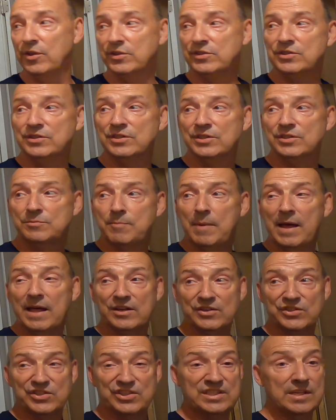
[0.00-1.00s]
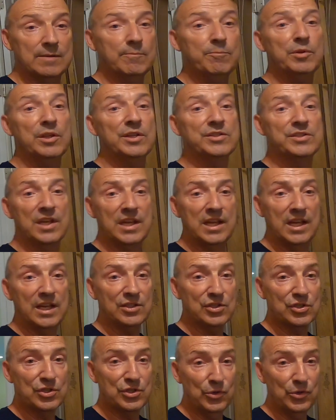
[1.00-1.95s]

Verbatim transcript: This is about as simple as it gets.